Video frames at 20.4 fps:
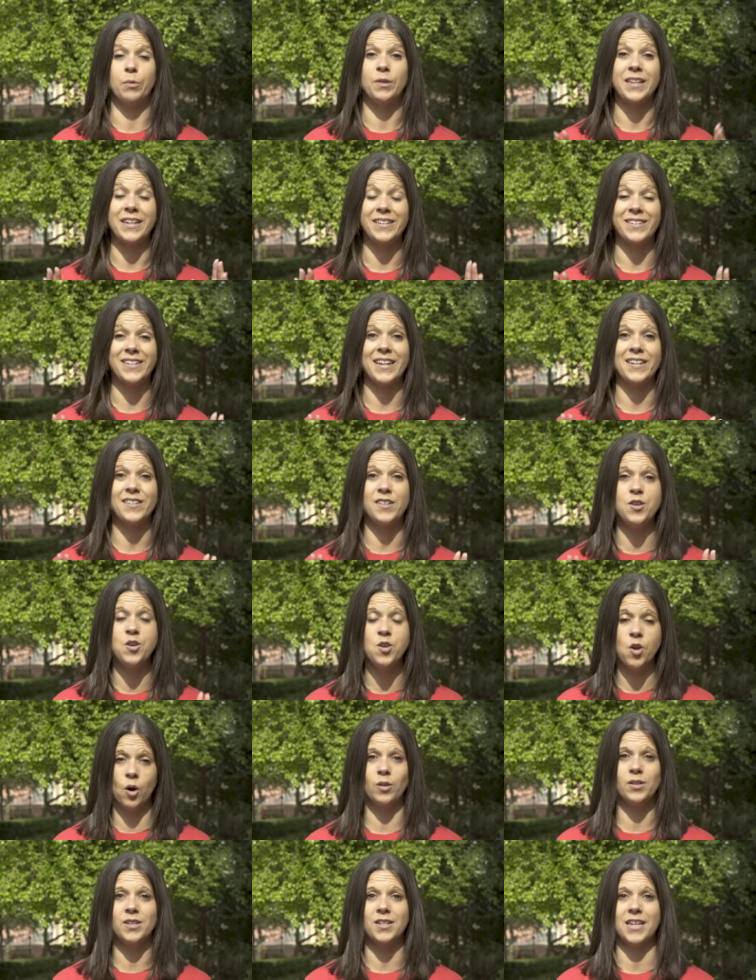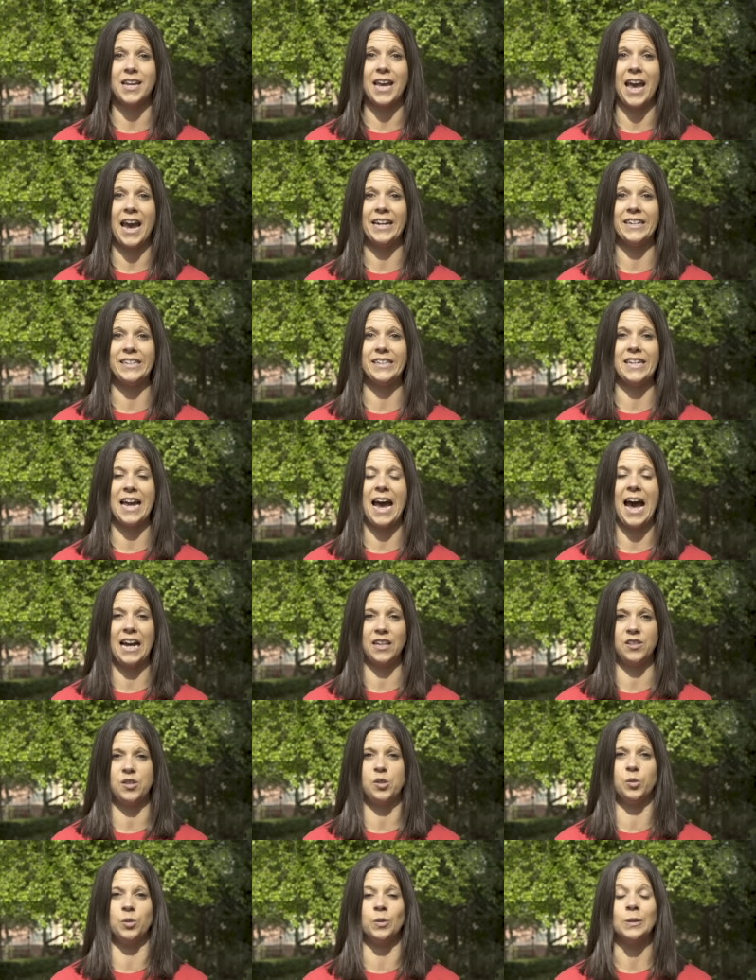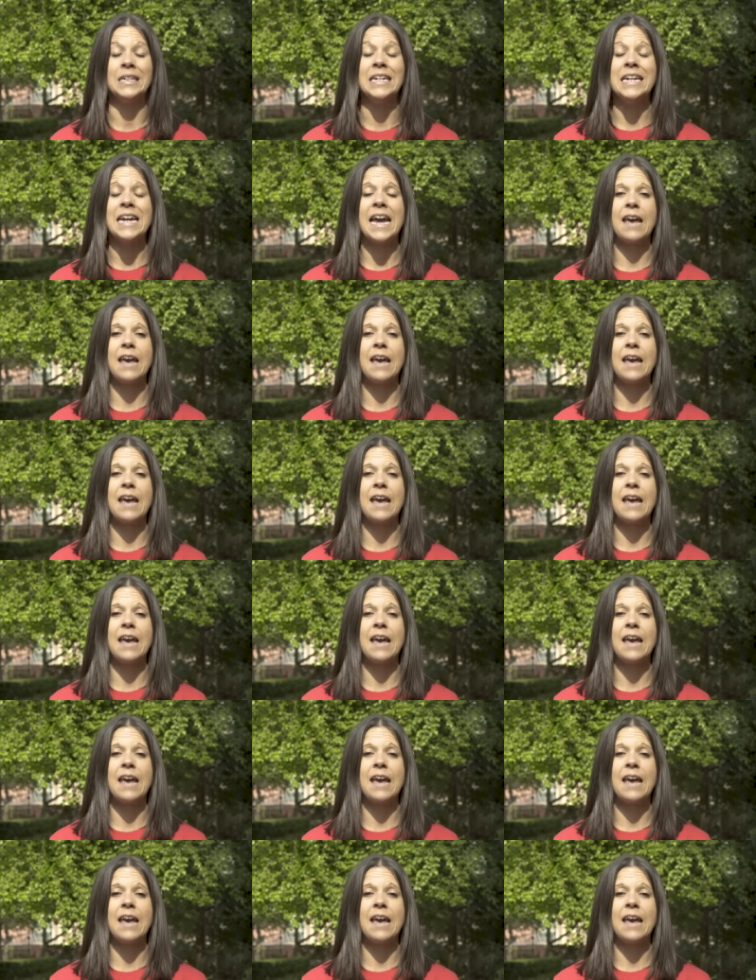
Well, this is not the case at all.